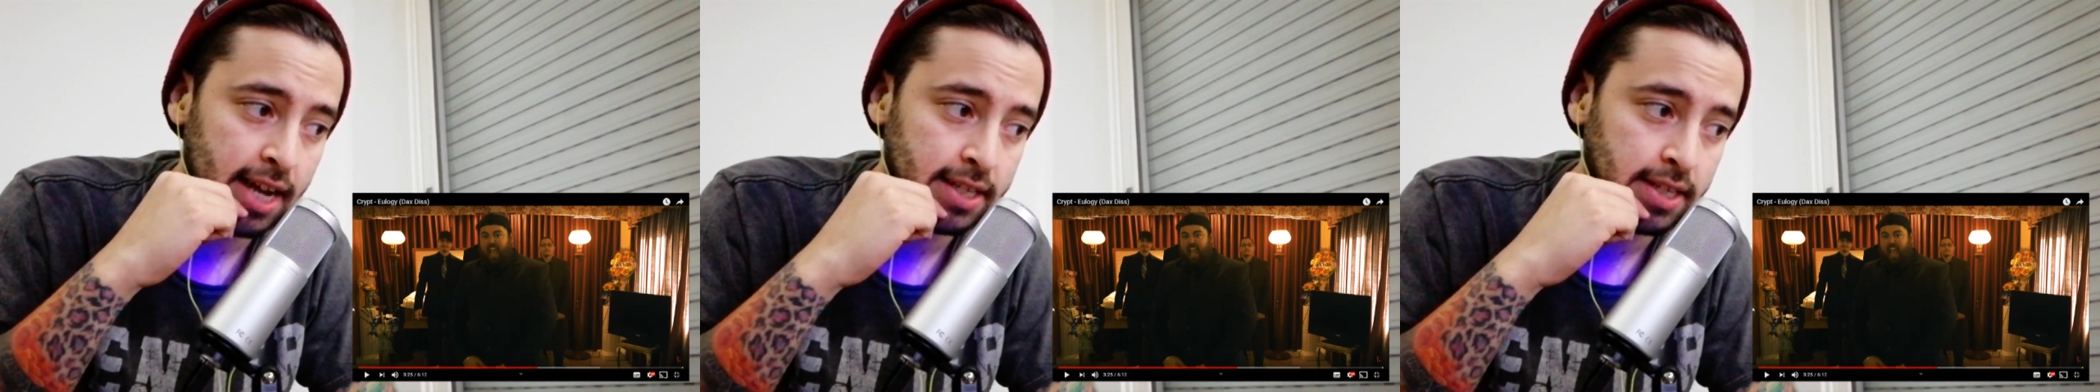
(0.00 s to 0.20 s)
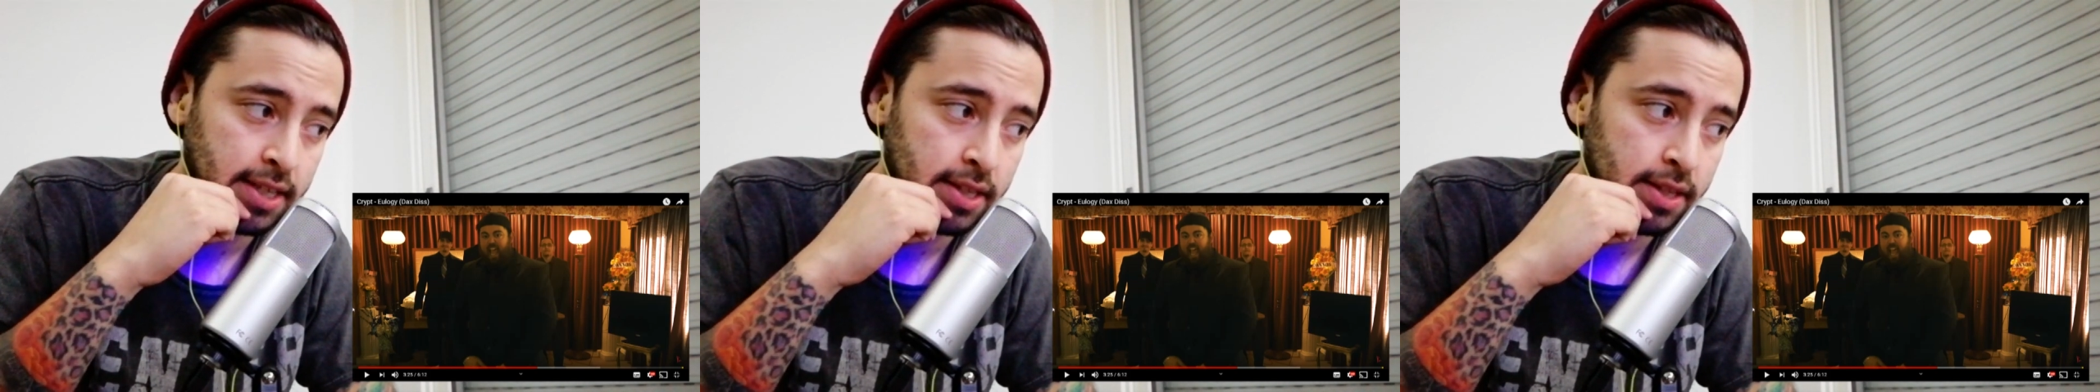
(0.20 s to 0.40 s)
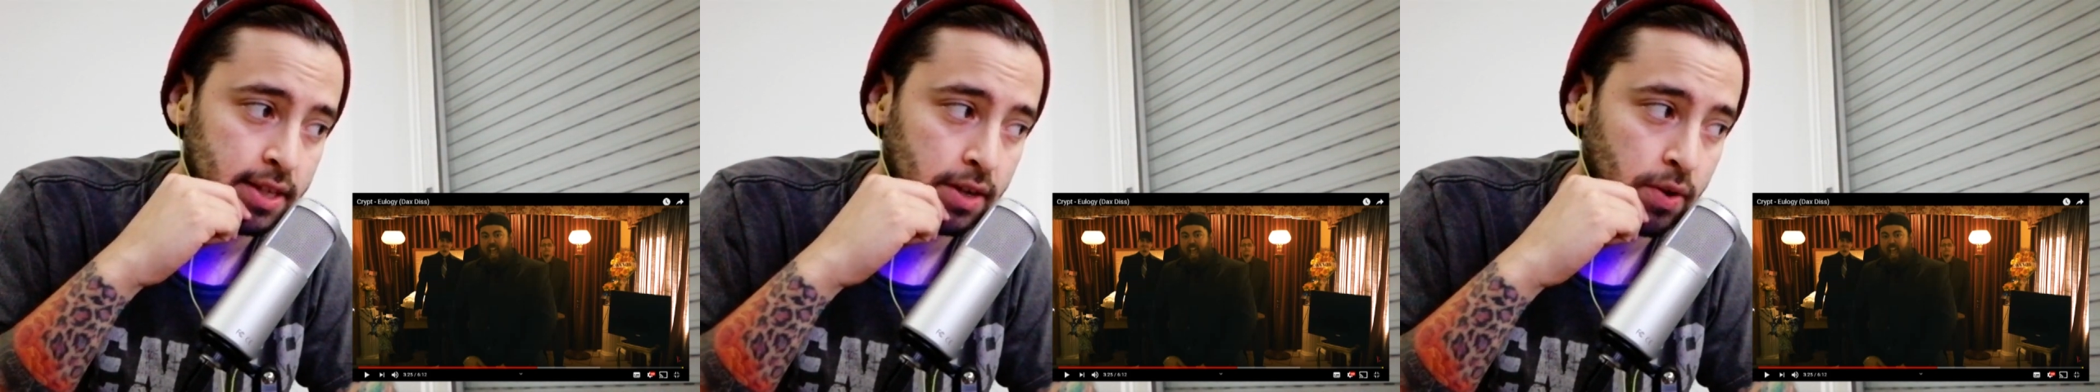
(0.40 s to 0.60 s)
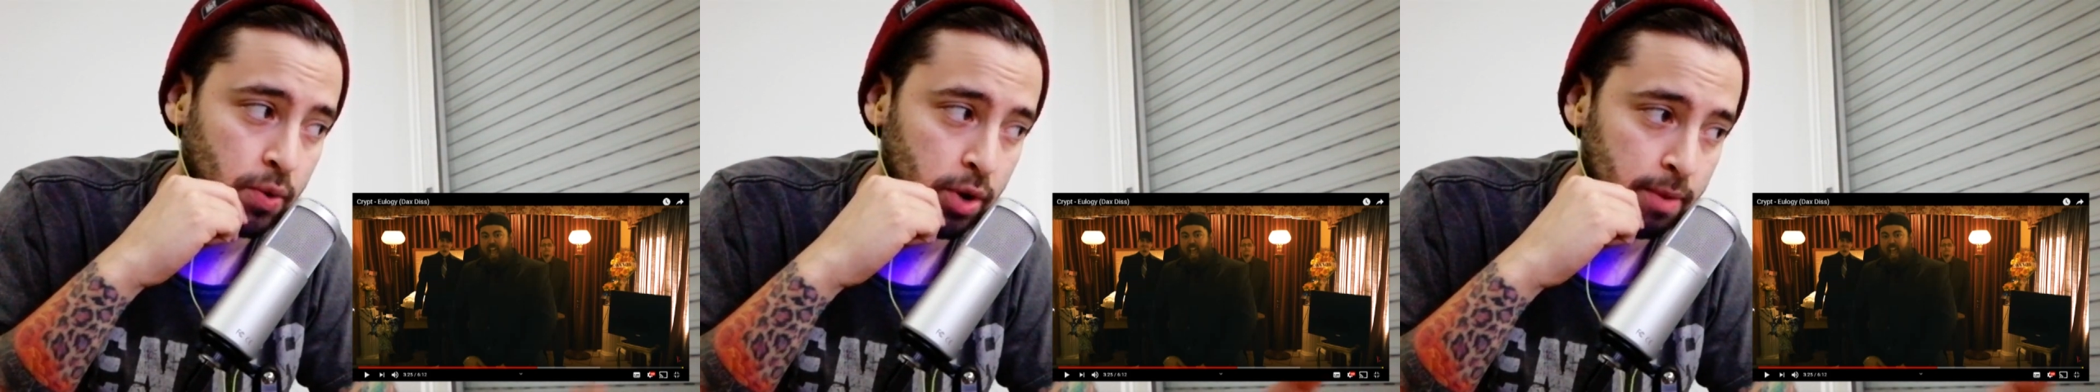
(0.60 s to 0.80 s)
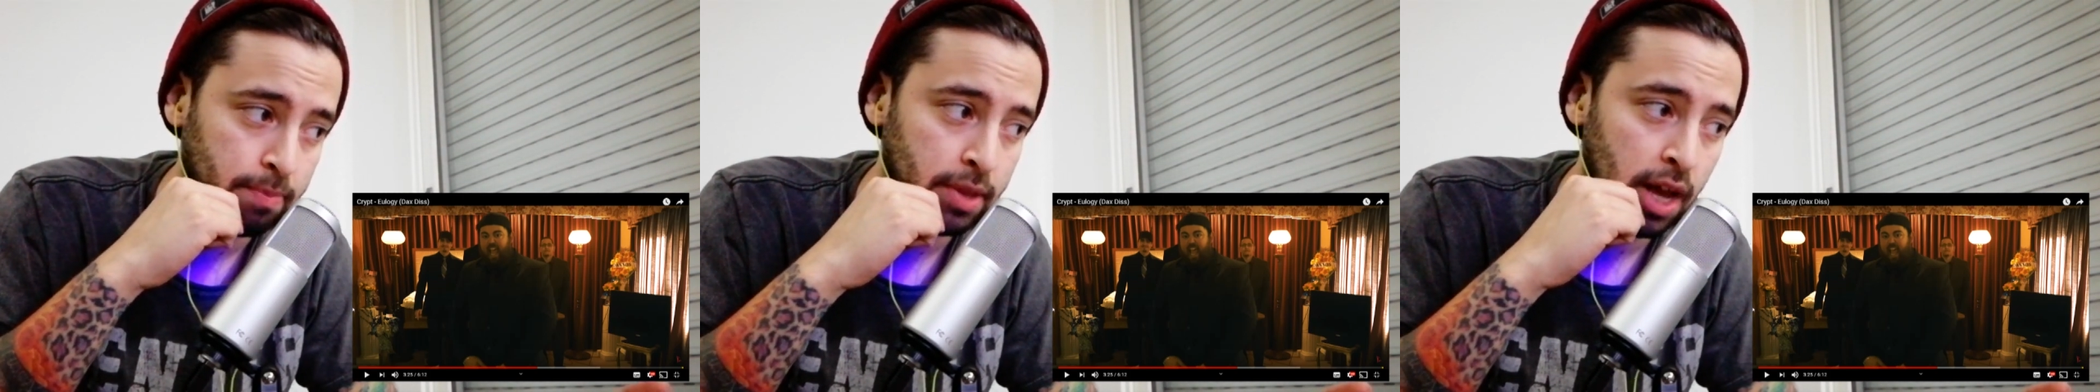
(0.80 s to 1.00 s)
has
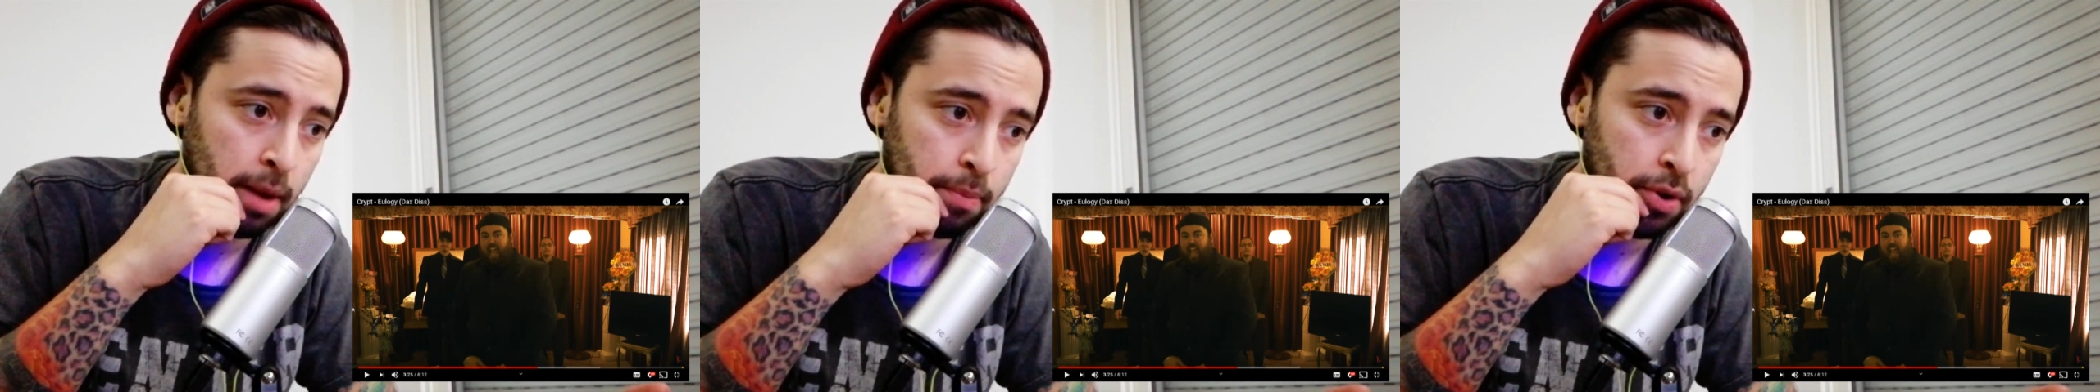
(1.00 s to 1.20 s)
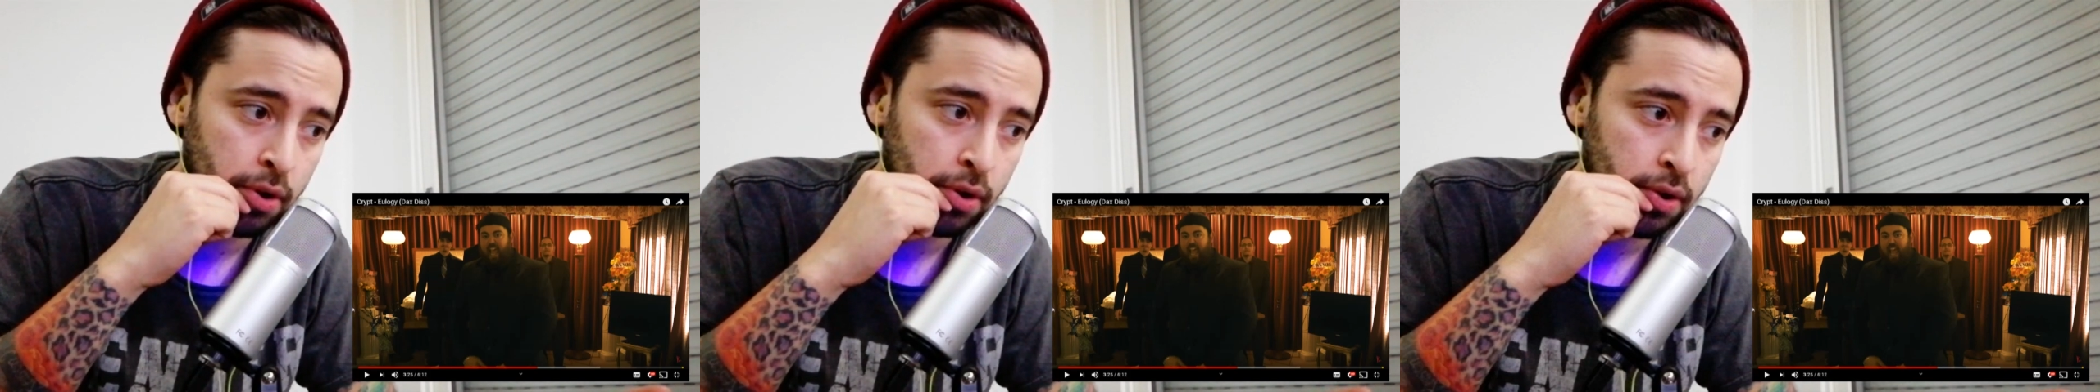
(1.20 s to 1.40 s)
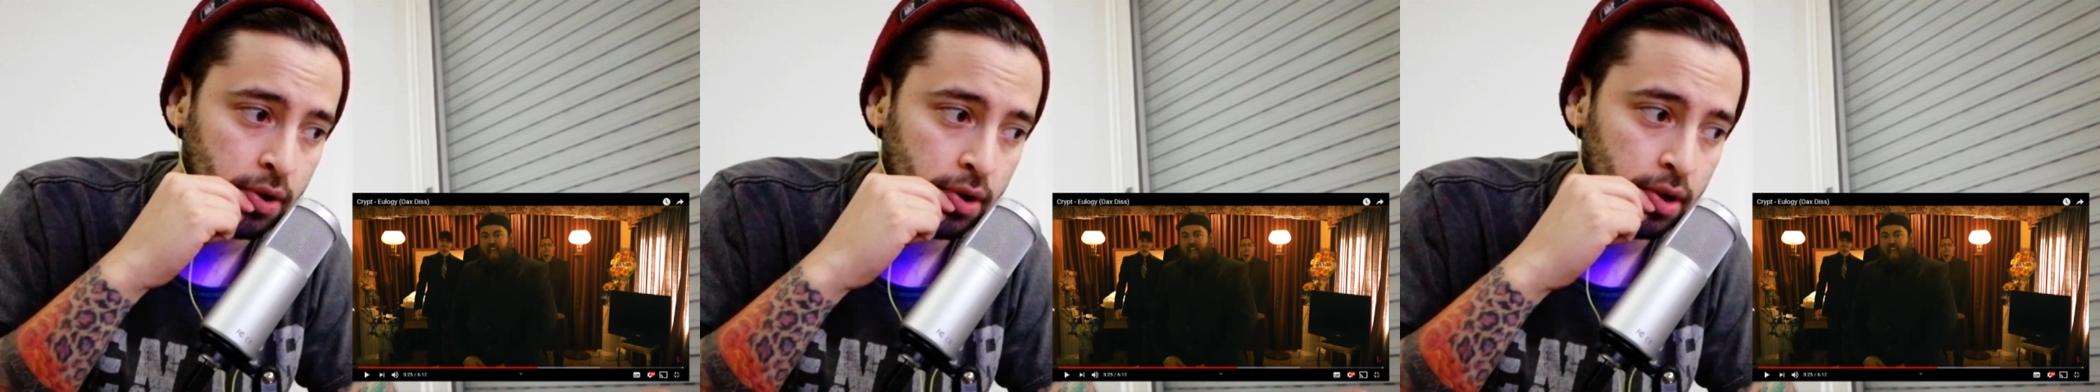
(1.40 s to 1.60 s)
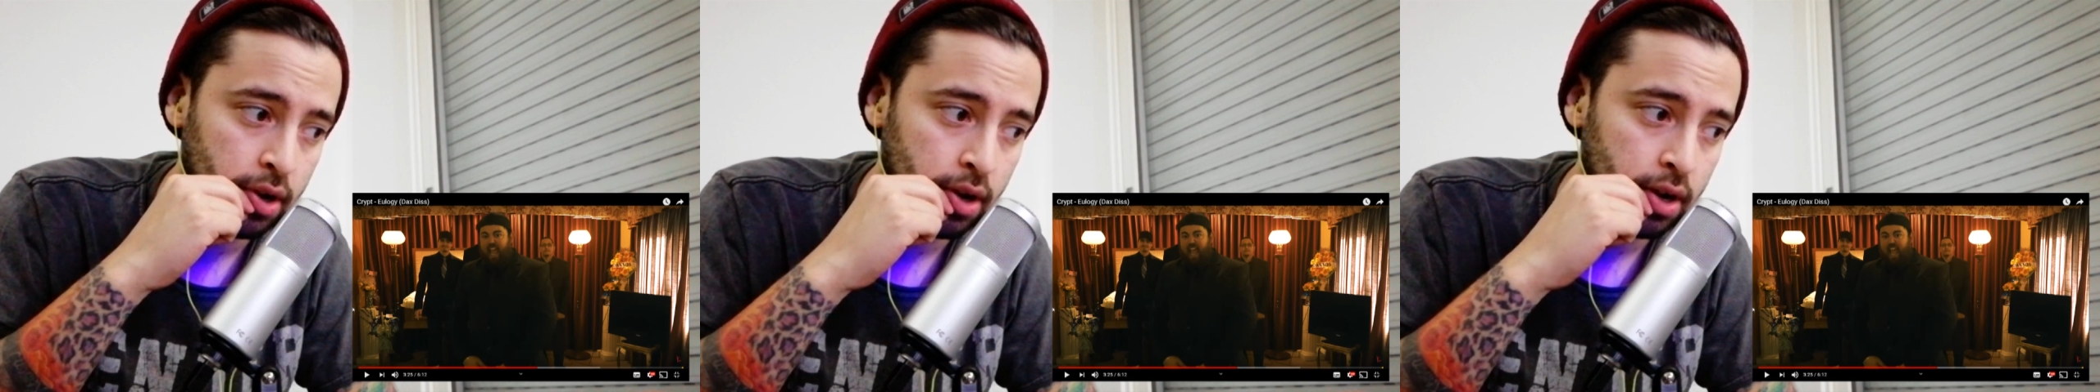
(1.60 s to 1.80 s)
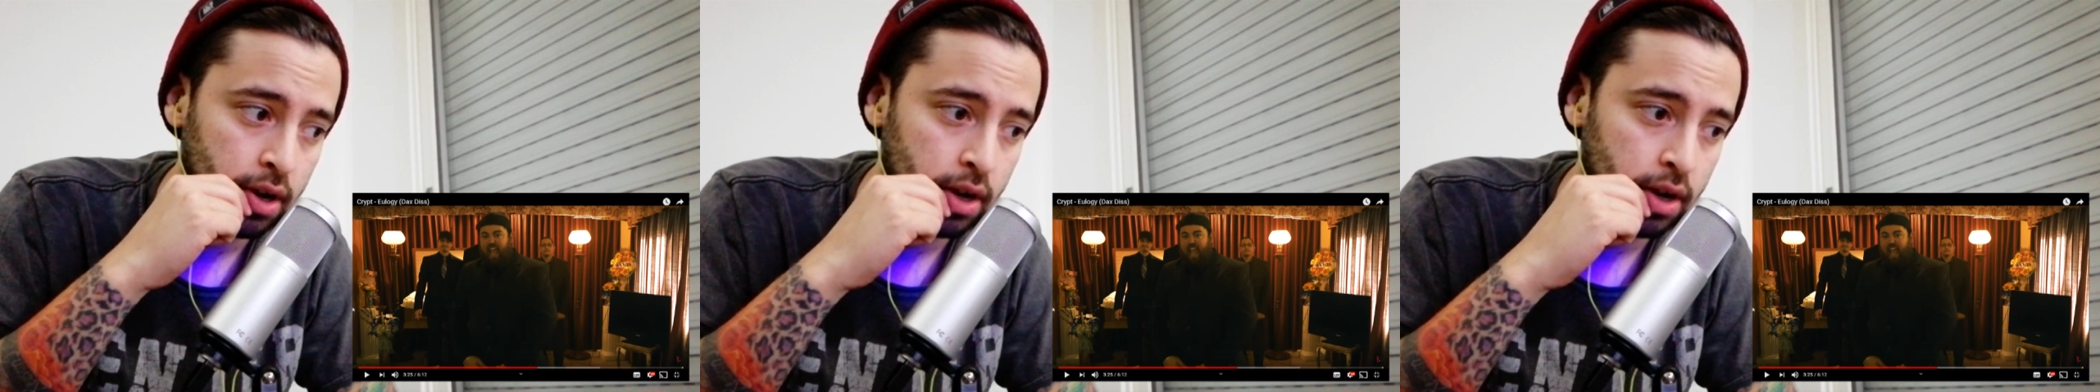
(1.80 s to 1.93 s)
the Crypt number,